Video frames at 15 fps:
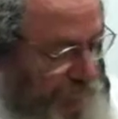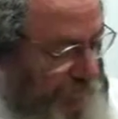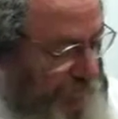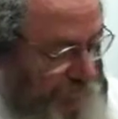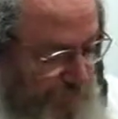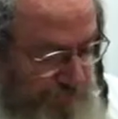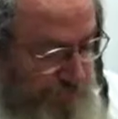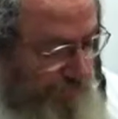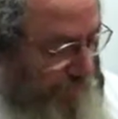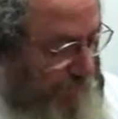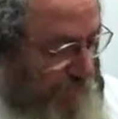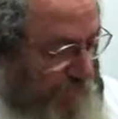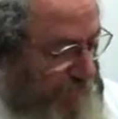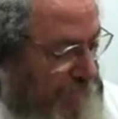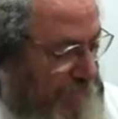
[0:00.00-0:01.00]
just
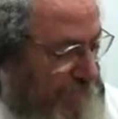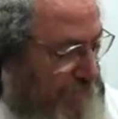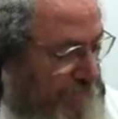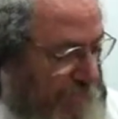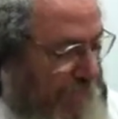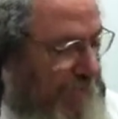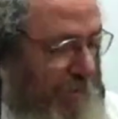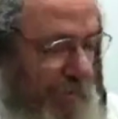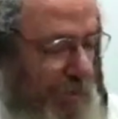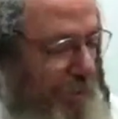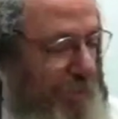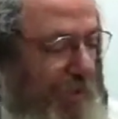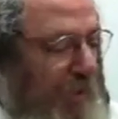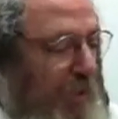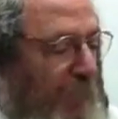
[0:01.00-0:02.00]
pella,
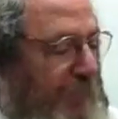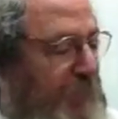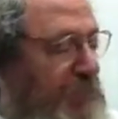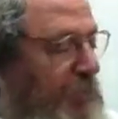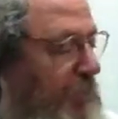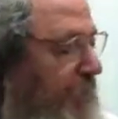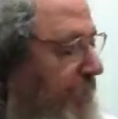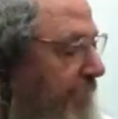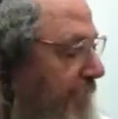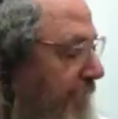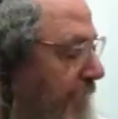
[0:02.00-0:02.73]
pella of a story.